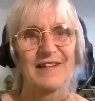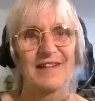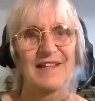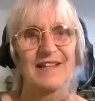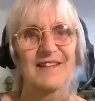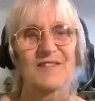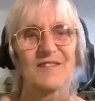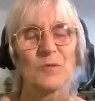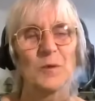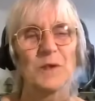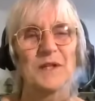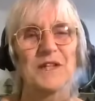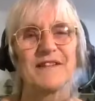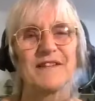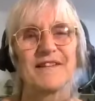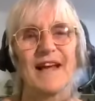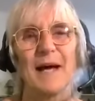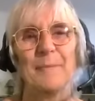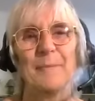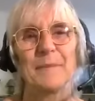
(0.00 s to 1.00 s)
It's what
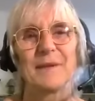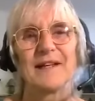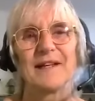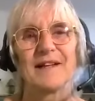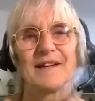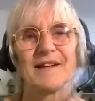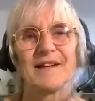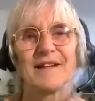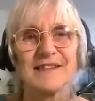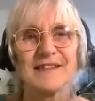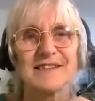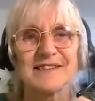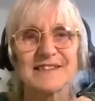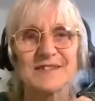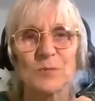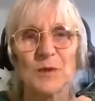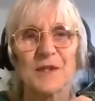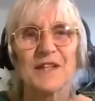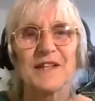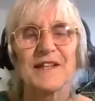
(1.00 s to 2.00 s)
is happening.
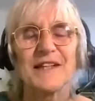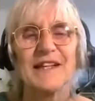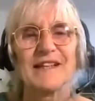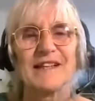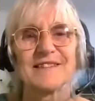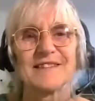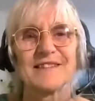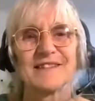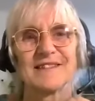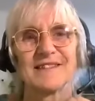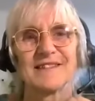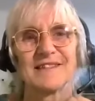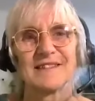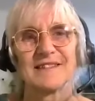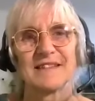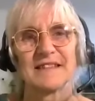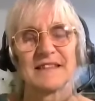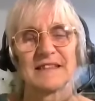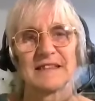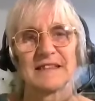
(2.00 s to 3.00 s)
It's what it is.
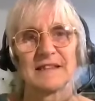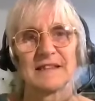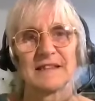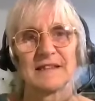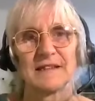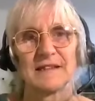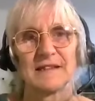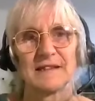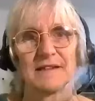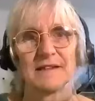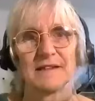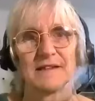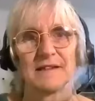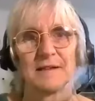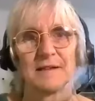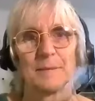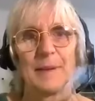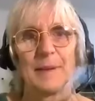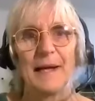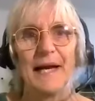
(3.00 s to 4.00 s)

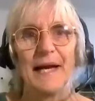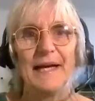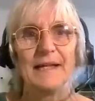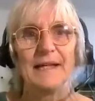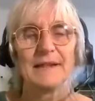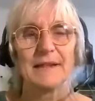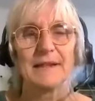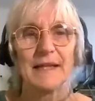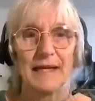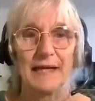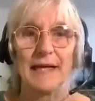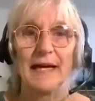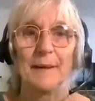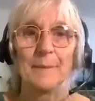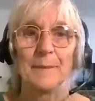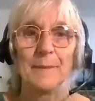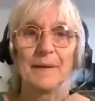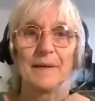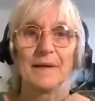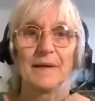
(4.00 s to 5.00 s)
Pain can
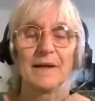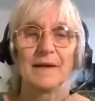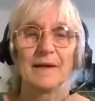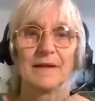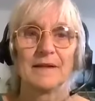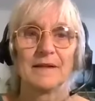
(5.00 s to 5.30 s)
happen.